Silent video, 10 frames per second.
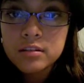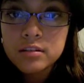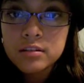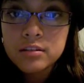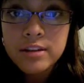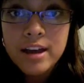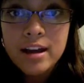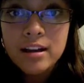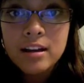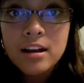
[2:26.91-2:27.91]
So yeah,
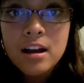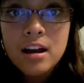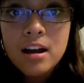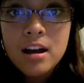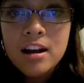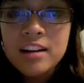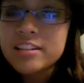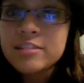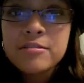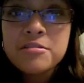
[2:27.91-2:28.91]
uh,
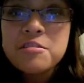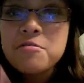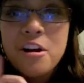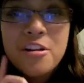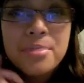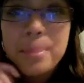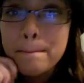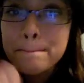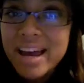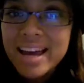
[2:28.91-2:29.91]
Zero, you are the
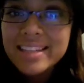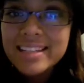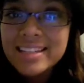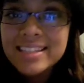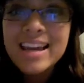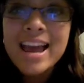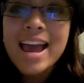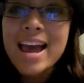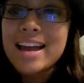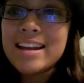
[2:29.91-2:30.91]
best,
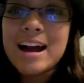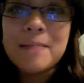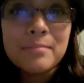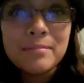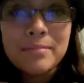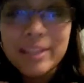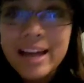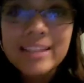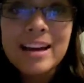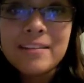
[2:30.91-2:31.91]
and I'm
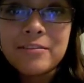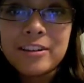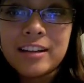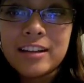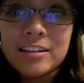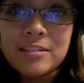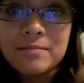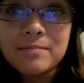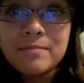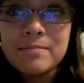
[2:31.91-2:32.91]
glad to have a friend like you.
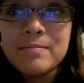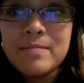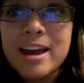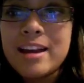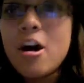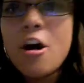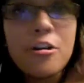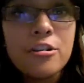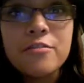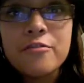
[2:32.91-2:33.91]
And all
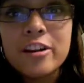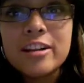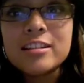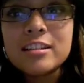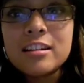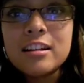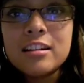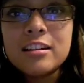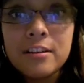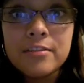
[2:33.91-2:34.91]
your friends
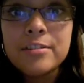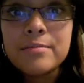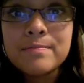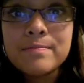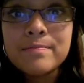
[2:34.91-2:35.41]
love you.